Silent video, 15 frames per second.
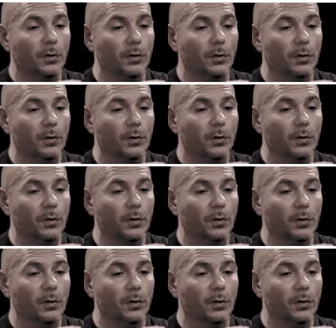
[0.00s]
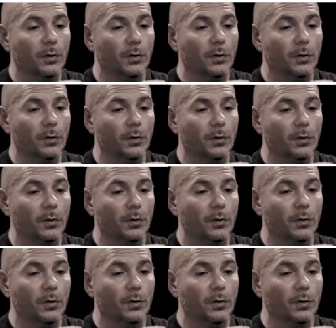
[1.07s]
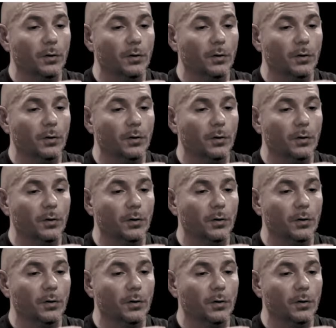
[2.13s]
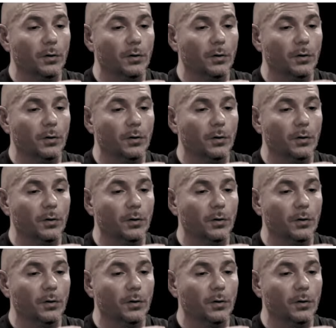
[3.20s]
(silent)